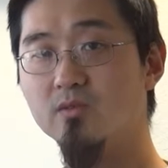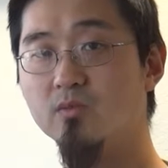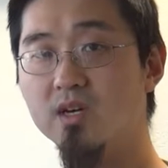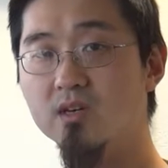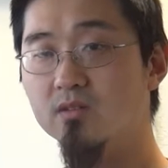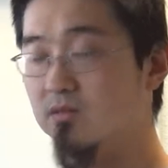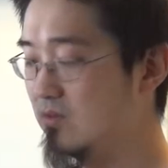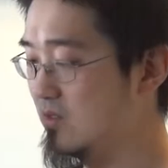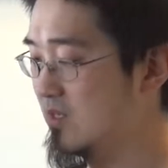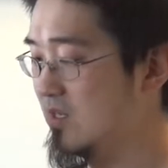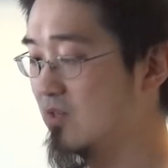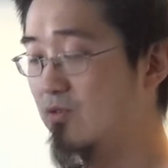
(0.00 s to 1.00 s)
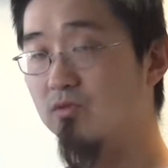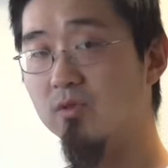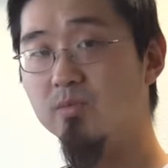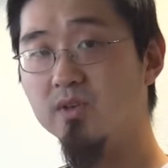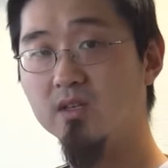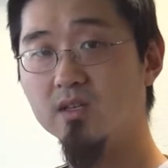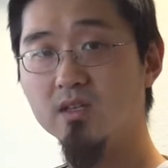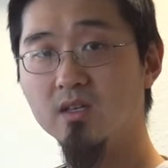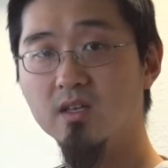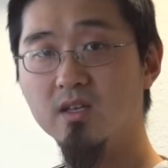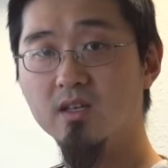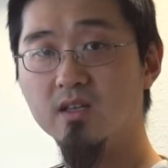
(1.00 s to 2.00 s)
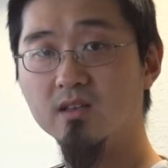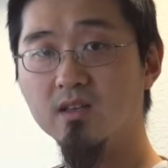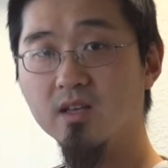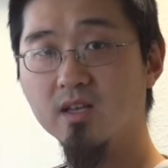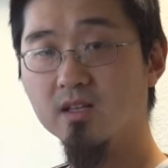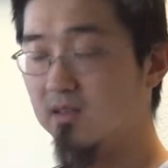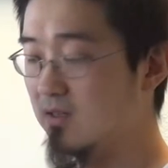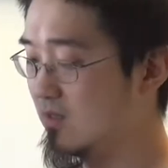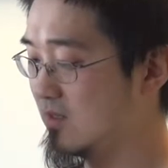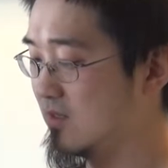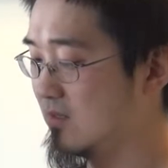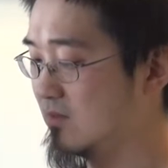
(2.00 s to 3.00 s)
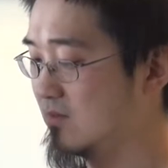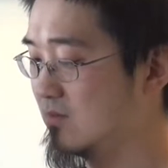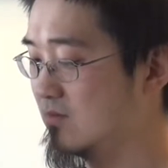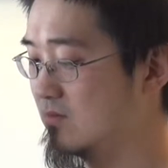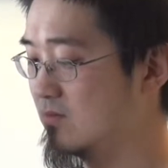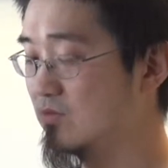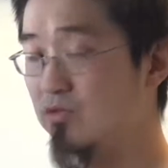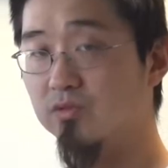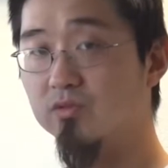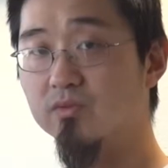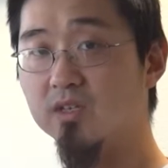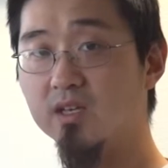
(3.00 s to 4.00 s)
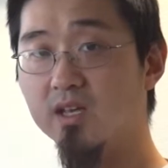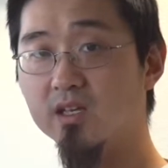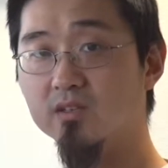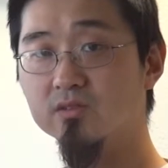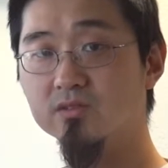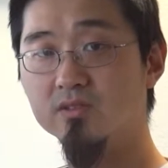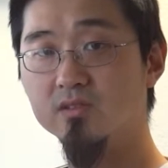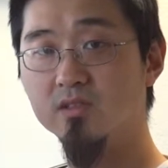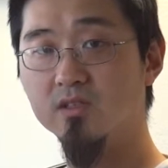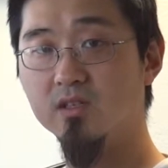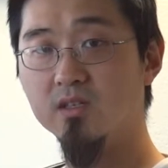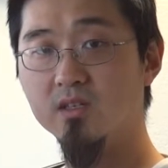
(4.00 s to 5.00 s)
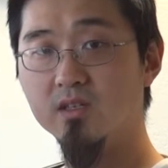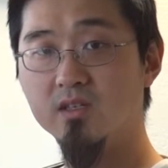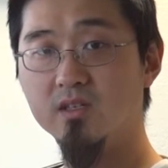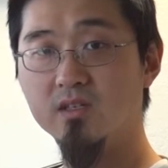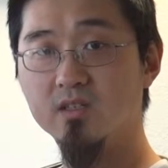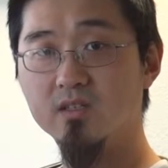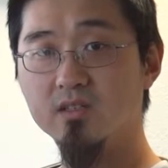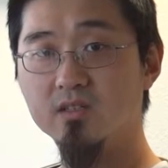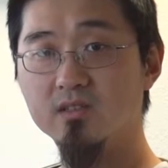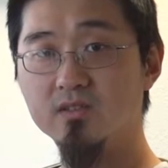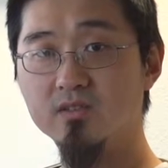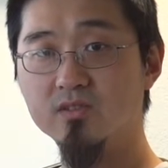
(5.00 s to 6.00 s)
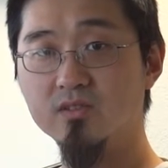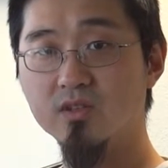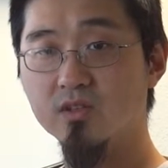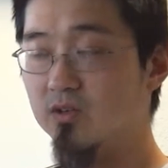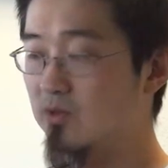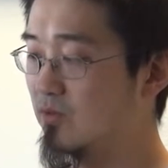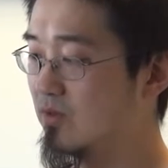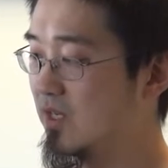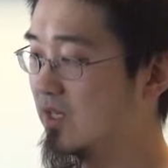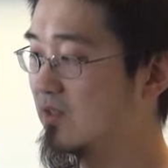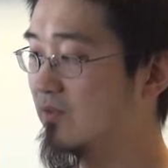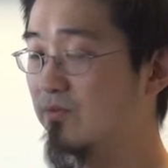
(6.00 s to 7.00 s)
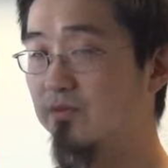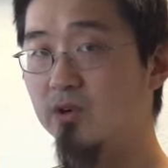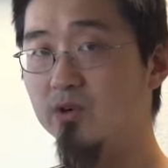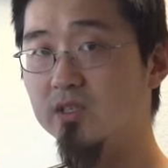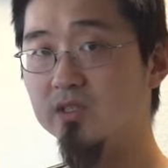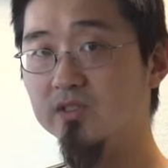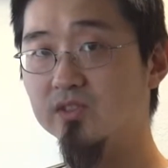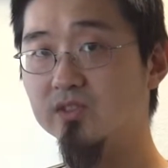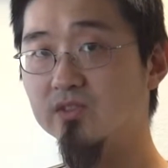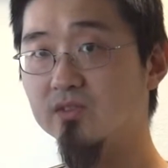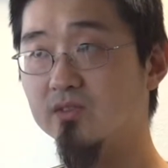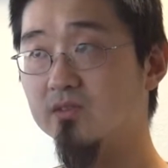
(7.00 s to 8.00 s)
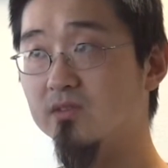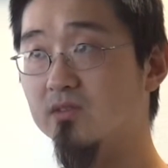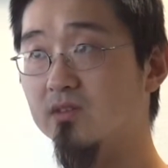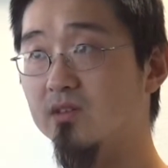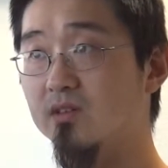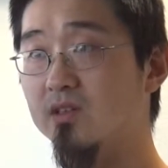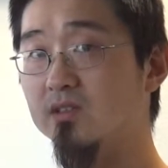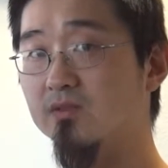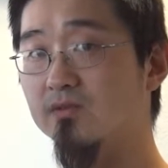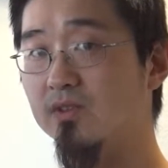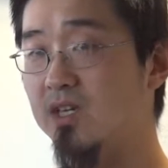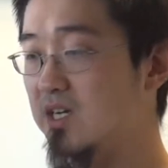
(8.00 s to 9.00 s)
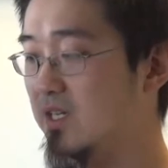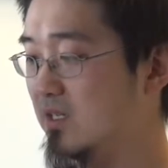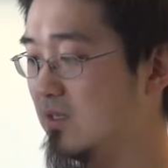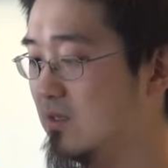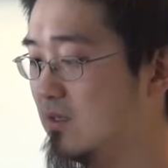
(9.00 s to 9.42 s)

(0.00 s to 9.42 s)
while gripping the shoulder rig handles, so I can focus on the fly,